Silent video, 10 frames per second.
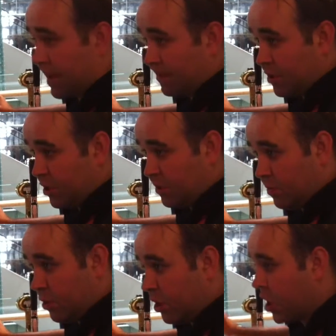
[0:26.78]
tap that doesn't
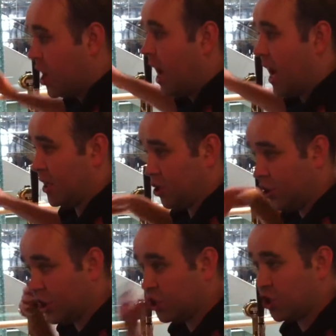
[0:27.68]
work and
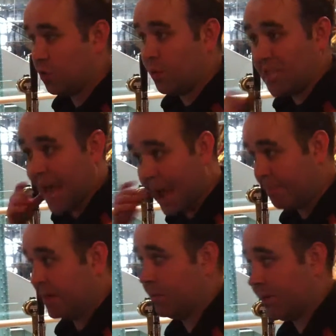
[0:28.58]
talk you through what's
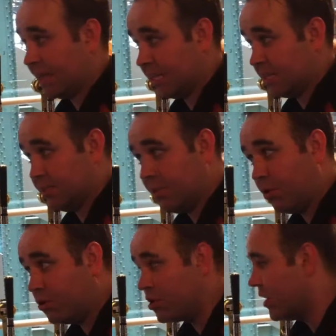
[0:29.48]
happening when Guinness is
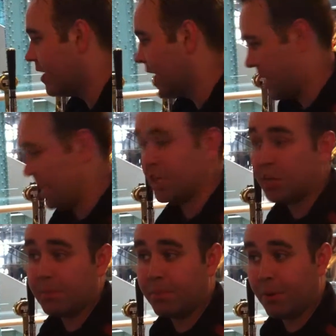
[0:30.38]
poured, and then you
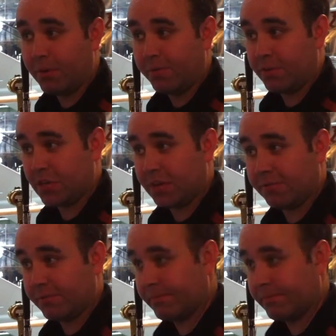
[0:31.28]
come and pour one for yourself.